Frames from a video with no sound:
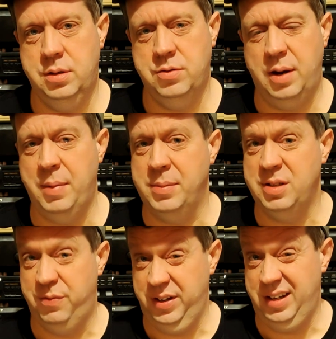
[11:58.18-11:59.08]
try and make
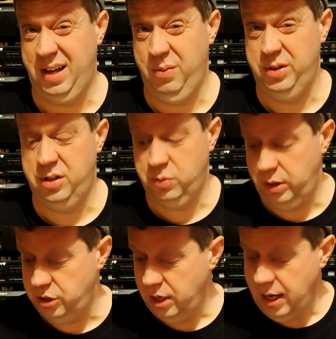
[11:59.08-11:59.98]
myself forget which is
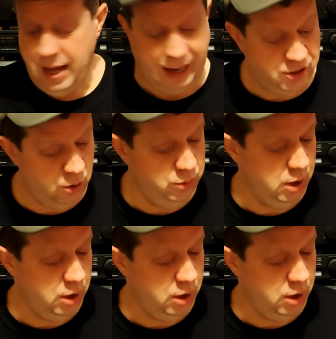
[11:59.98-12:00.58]
which. I don't